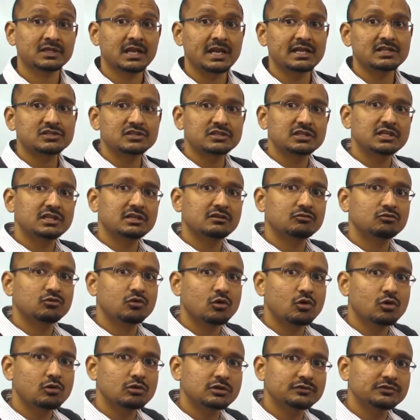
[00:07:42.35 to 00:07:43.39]
And so the
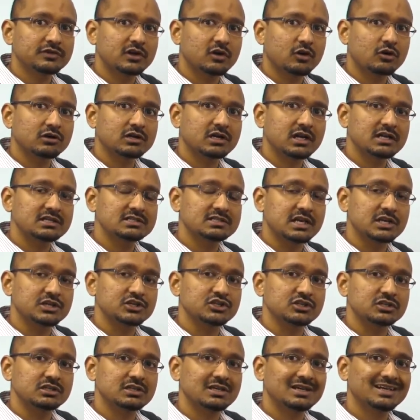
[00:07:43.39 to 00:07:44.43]
role of that
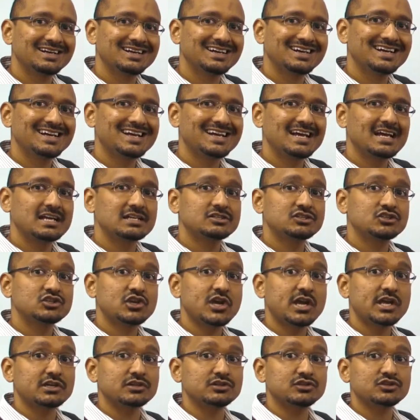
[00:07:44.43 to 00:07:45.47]
organization has
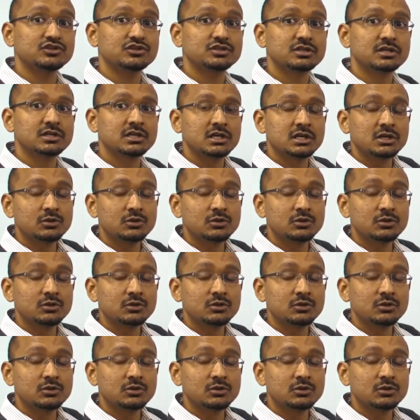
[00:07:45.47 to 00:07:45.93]
changed,